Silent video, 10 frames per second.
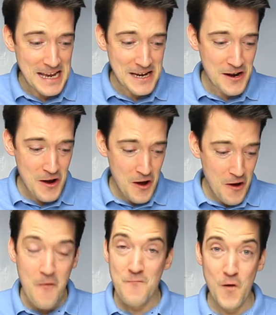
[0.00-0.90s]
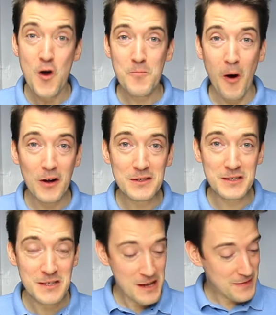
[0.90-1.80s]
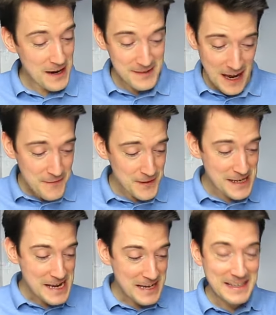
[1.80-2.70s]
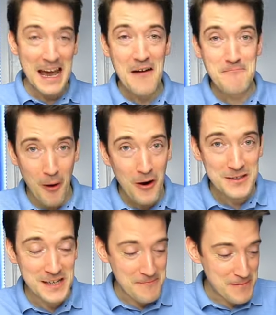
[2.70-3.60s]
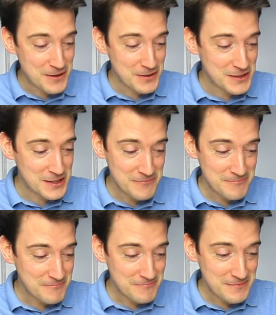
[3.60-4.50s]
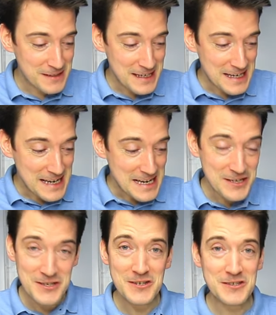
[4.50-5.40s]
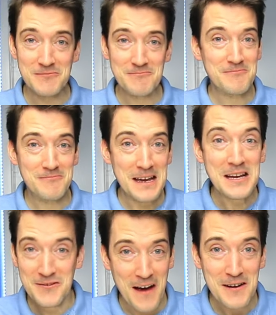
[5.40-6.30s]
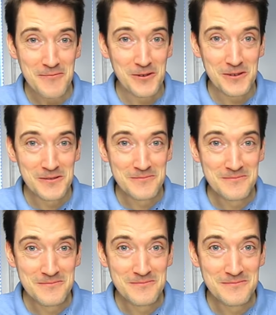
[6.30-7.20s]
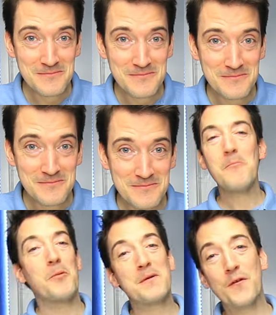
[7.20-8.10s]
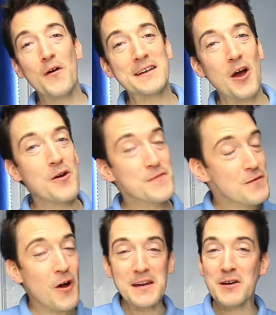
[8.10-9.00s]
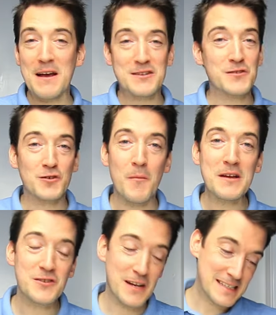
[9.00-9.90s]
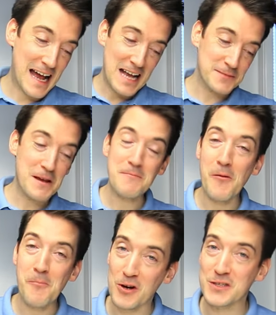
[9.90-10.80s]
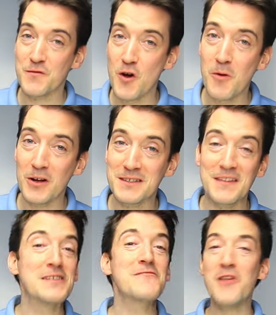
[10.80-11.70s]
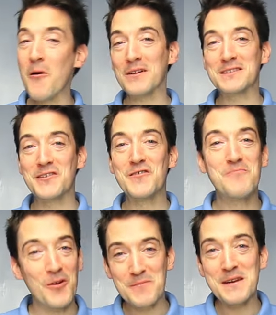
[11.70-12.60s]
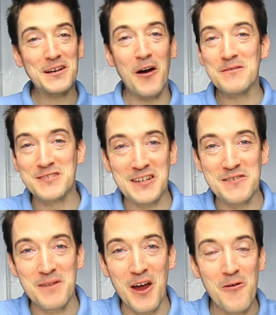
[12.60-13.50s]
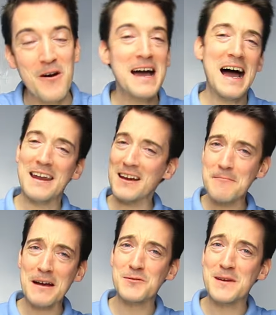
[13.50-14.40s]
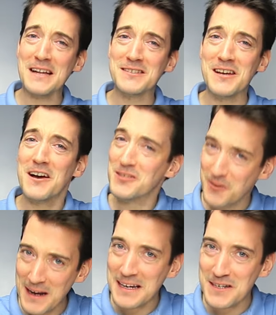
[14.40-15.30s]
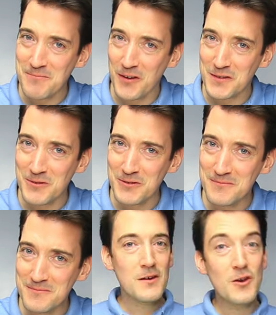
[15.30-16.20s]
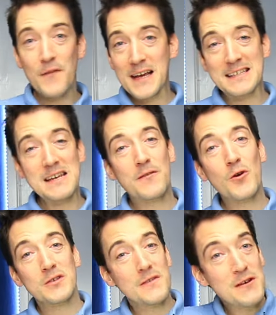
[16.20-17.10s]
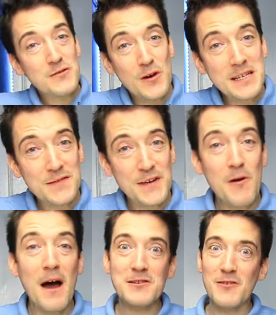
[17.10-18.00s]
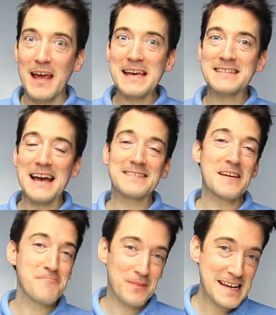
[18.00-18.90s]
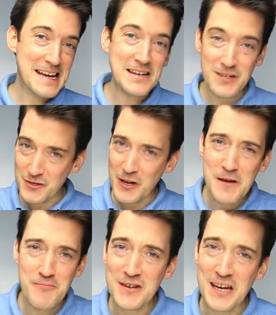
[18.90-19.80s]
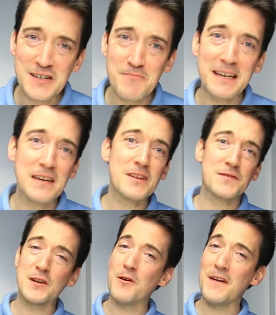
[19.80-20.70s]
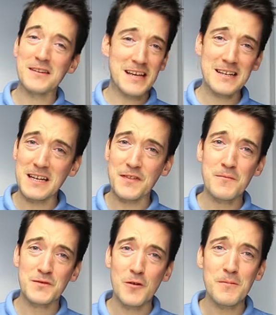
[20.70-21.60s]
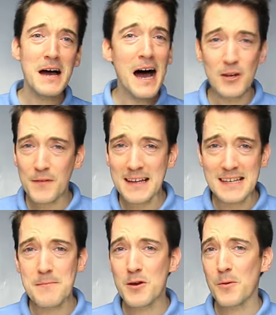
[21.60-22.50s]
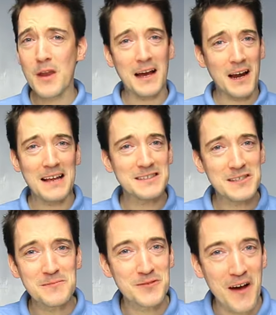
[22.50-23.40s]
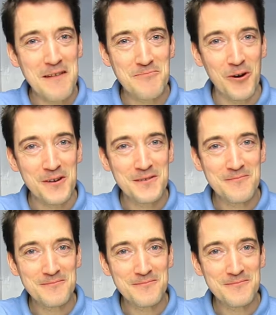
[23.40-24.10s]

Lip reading: in robots, then definitely get Boxer because he's just incredible. But before I go, if you've got any questions or comments you'd like to ask me about Boxer the Robot, then you know what to do. Put them in the comment section below and I'll get back to you with the answer as quickly as possible. Not forgetting, of course, if you enjoyed this video and you like tech, then please show your appreciation by giving this video a fantastic thumbs up. And don't forget to hit me up on that classic subscribe button.